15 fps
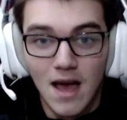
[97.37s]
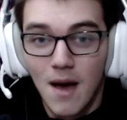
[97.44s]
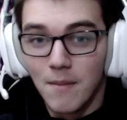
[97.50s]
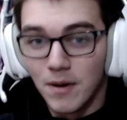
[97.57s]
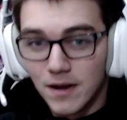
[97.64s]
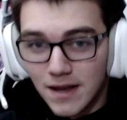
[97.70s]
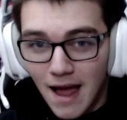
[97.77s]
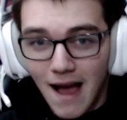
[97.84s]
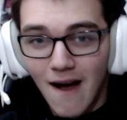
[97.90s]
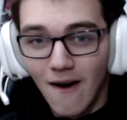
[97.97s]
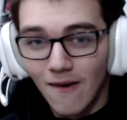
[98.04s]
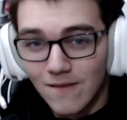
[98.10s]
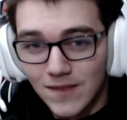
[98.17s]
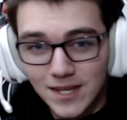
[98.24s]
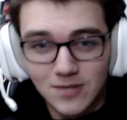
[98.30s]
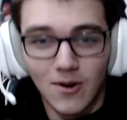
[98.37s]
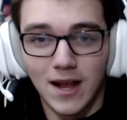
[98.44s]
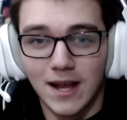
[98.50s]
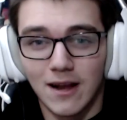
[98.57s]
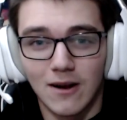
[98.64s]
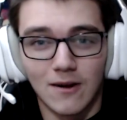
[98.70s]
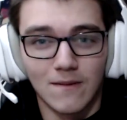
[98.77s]
But now this right
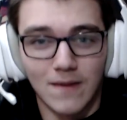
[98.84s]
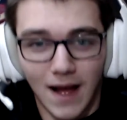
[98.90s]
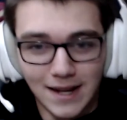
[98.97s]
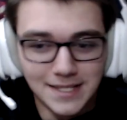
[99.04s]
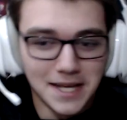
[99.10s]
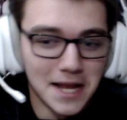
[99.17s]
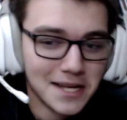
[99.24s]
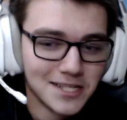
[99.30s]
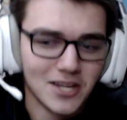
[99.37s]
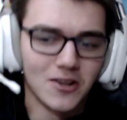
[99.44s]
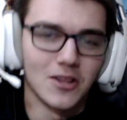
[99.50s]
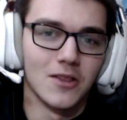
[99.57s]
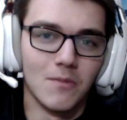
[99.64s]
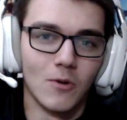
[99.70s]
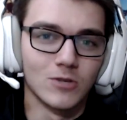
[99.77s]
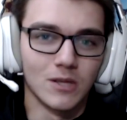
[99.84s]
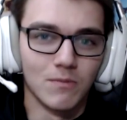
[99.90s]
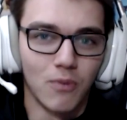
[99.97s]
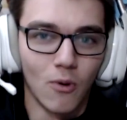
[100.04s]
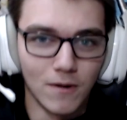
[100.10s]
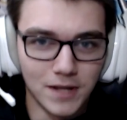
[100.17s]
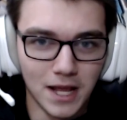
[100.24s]
here, I'd say, is the, the most
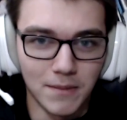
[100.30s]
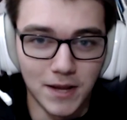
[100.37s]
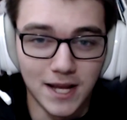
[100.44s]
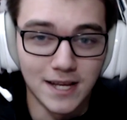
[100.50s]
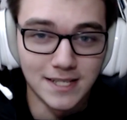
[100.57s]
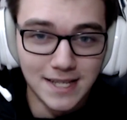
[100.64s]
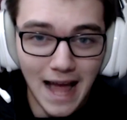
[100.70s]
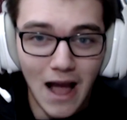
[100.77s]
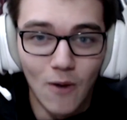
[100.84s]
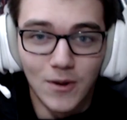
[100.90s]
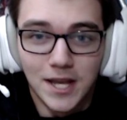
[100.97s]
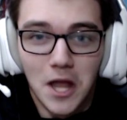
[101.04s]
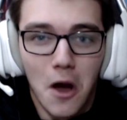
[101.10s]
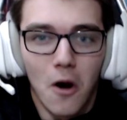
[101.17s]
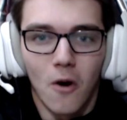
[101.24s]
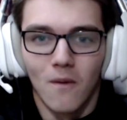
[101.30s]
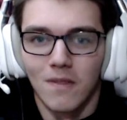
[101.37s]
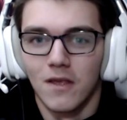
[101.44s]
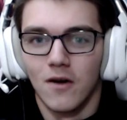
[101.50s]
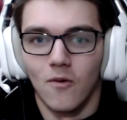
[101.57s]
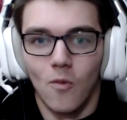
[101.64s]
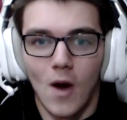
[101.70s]
important thing, because now we know
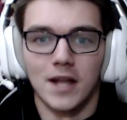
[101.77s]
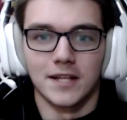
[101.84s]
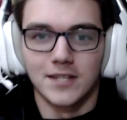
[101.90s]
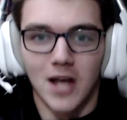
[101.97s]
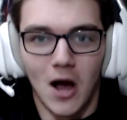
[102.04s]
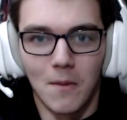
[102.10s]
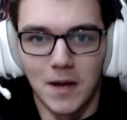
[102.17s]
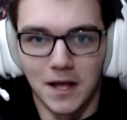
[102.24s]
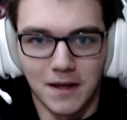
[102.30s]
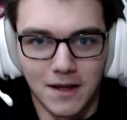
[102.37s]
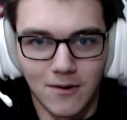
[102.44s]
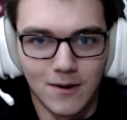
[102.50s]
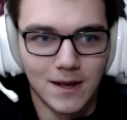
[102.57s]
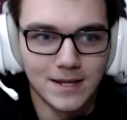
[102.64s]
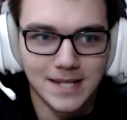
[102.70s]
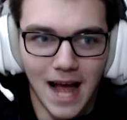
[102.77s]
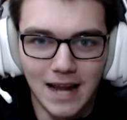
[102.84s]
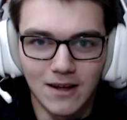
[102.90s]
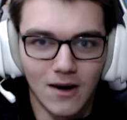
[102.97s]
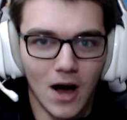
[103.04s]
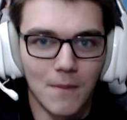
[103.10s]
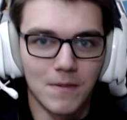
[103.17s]
when it's coming. It was kind
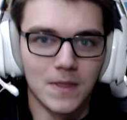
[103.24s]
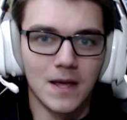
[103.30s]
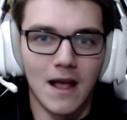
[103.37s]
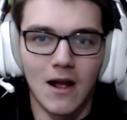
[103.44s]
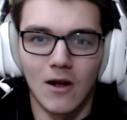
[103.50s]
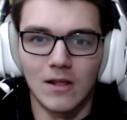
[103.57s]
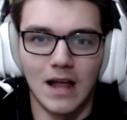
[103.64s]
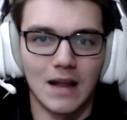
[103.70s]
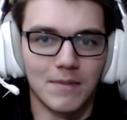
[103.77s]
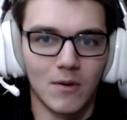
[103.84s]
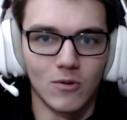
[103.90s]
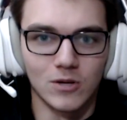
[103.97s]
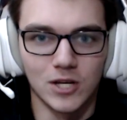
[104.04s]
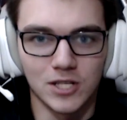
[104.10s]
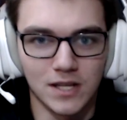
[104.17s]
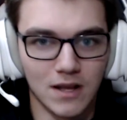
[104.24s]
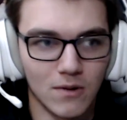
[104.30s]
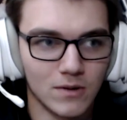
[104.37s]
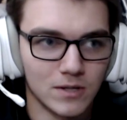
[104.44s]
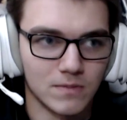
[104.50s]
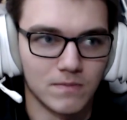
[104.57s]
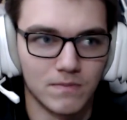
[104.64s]
of up in the air. A lot of people were just, it
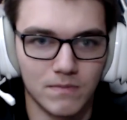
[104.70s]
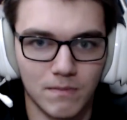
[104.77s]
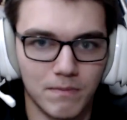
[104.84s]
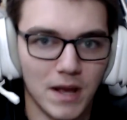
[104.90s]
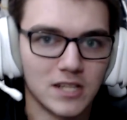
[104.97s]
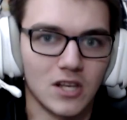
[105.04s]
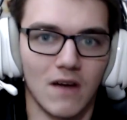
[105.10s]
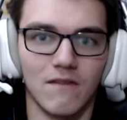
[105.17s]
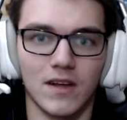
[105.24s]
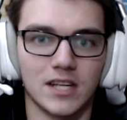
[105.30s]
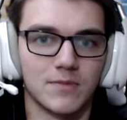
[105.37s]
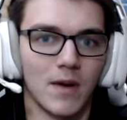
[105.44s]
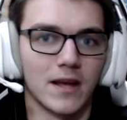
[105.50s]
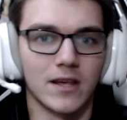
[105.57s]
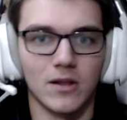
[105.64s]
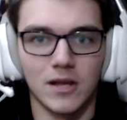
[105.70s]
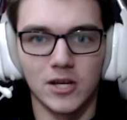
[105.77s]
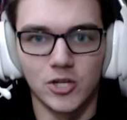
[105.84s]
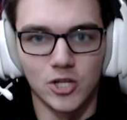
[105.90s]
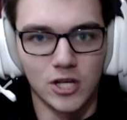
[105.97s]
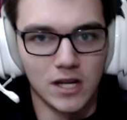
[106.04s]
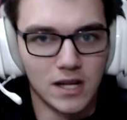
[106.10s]
was based off like
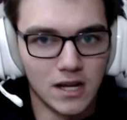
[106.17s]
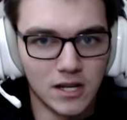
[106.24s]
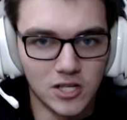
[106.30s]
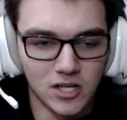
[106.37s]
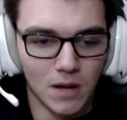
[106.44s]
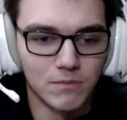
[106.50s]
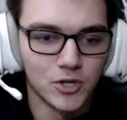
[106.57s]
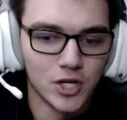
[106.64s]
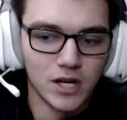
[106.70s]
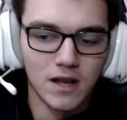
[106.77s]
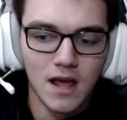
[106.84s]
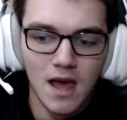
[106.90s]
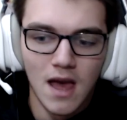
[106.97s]
speculation and assumption,